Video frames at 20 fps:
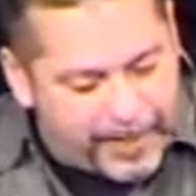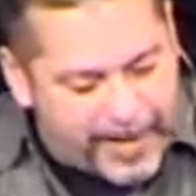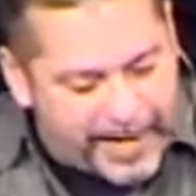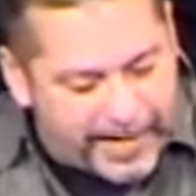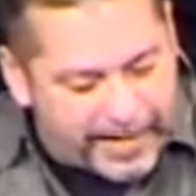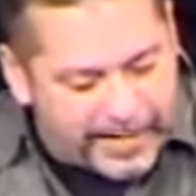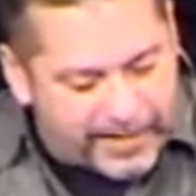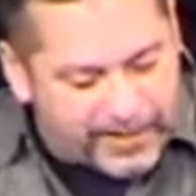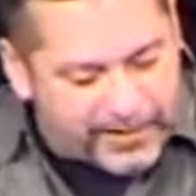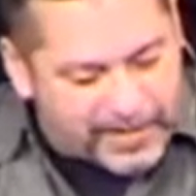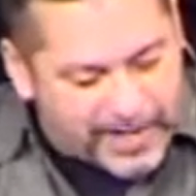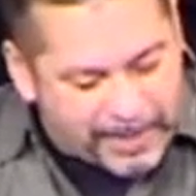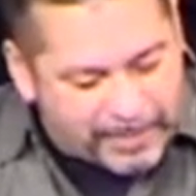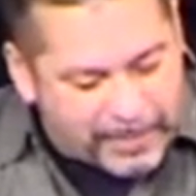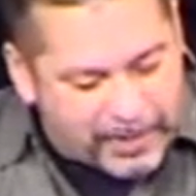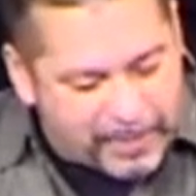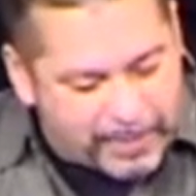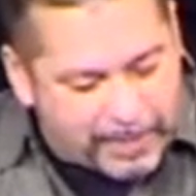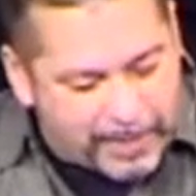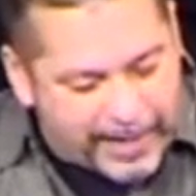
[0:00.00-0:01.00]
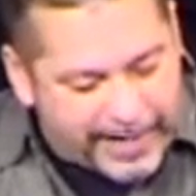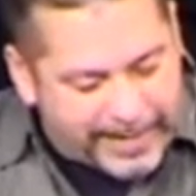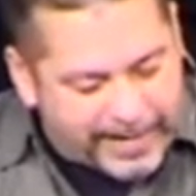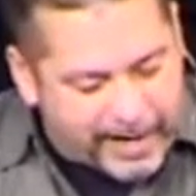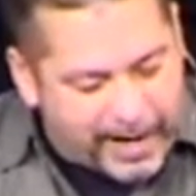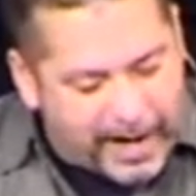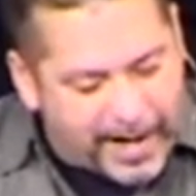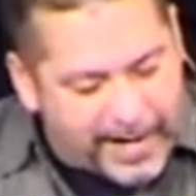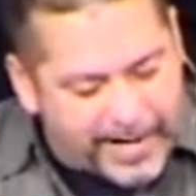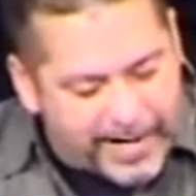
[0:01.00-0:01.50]
being accepted by
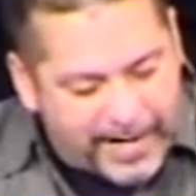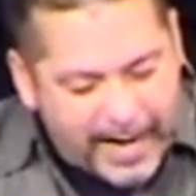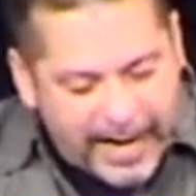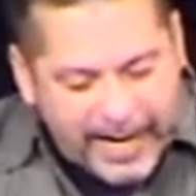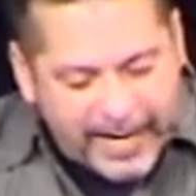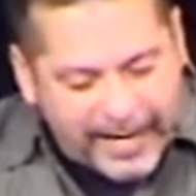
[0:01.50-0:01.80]
God,